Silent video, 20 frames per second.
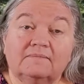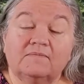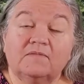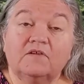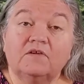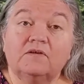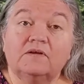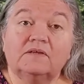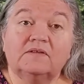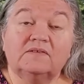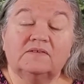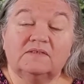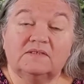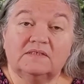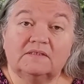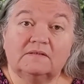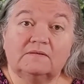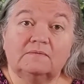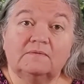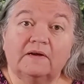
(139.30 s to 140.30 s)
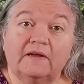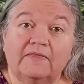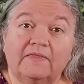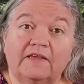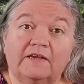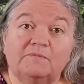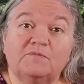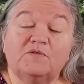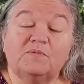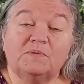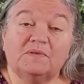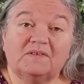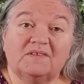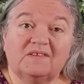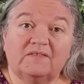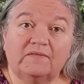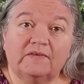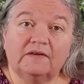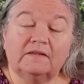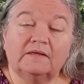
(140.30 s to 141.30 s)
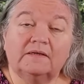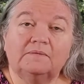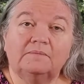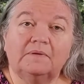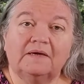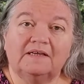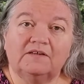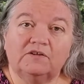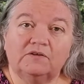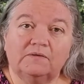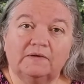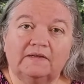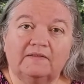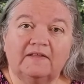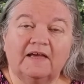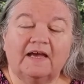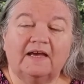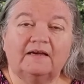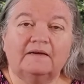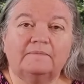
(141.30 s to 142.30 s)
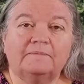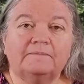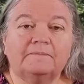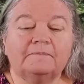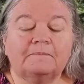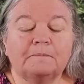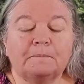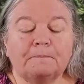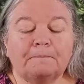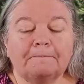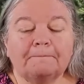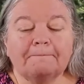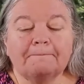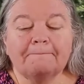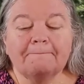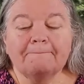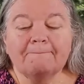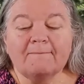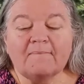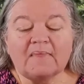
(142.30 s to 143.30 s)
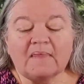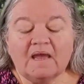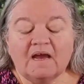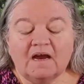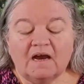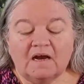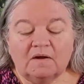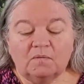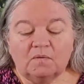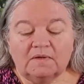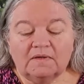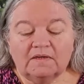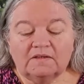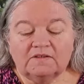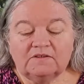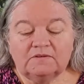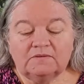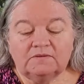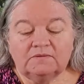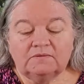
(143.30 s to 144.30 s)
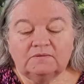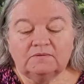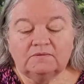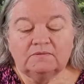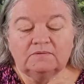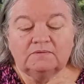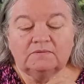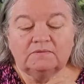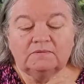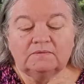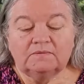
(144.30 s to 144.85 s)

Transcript: you can still run them specifically by doing that. I wanted to